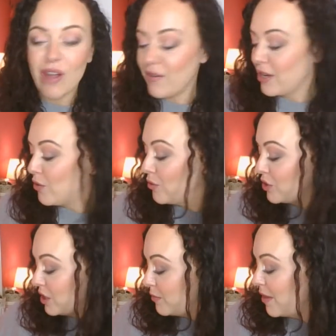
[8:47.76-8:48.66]
very
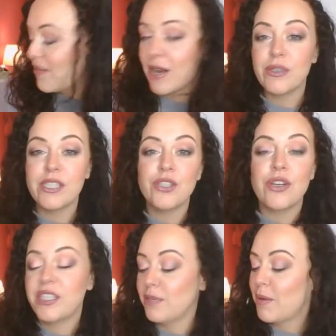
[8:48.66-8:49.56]
gorgeous. If anyone's
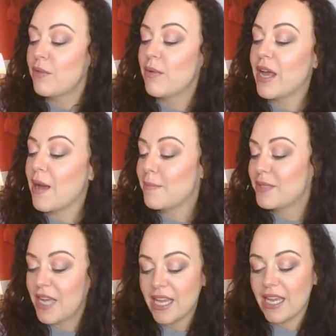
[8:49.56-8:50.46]
interested, by the way, I'm
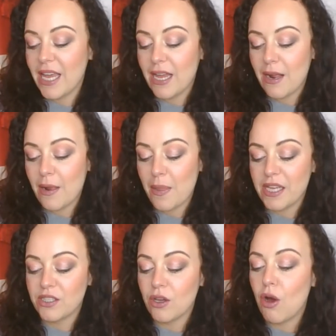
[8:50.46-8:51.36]
taking
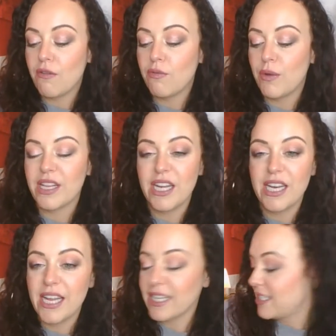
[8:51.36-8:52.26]
this off with
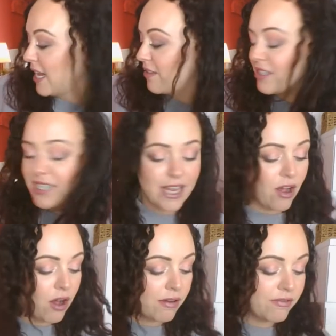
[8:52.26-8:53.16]
Clinique Take the
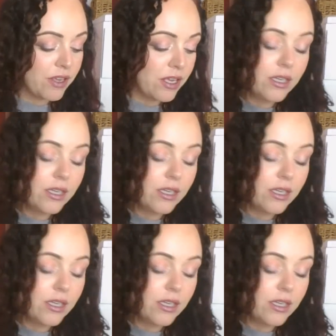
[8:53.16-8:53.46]
Day Off,